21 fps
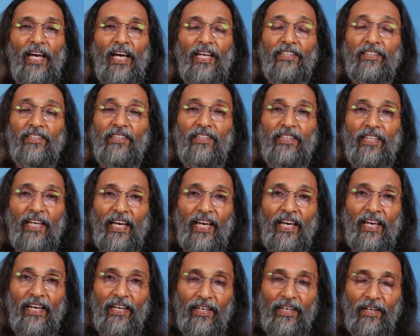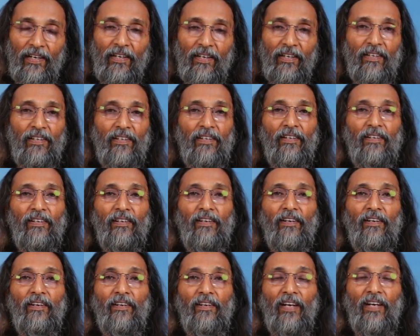and care,
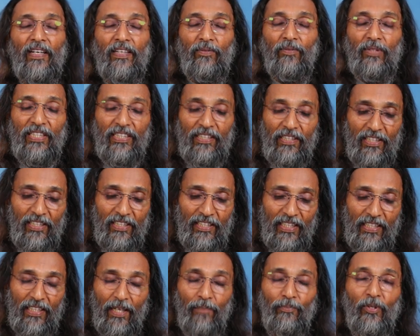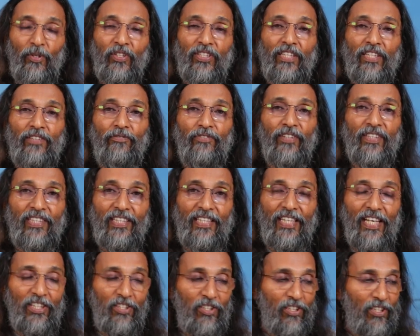increasing communion with
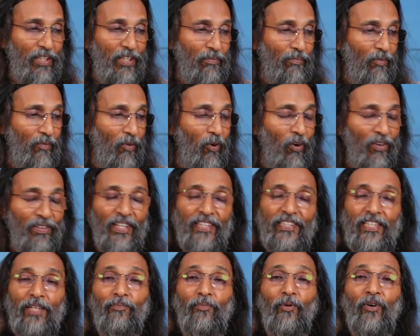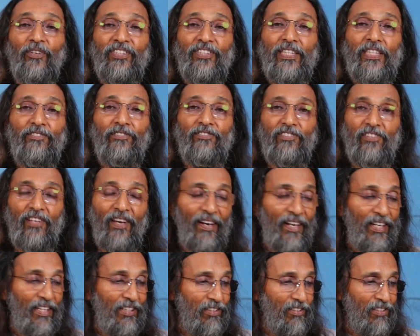nature, all that are positive
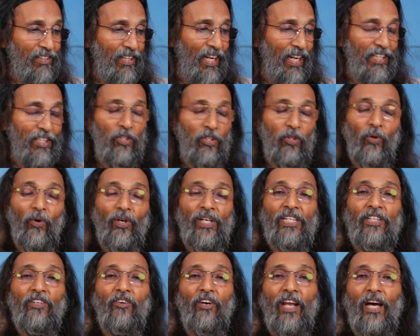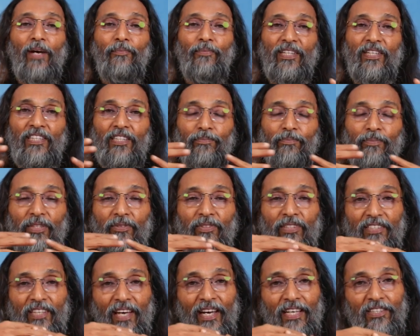signs, and growing collaboration
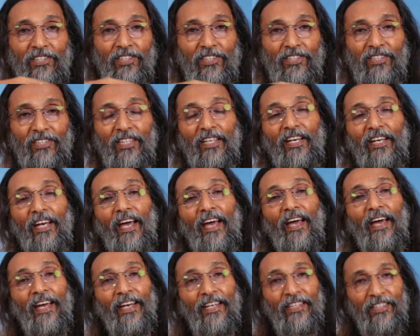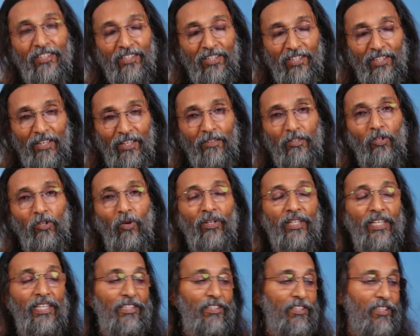between scientists and
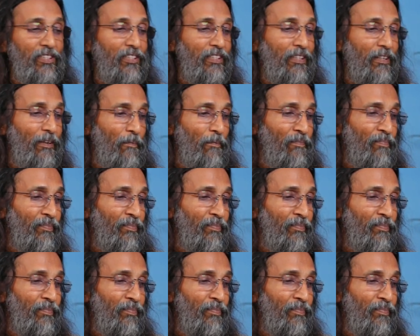yogins.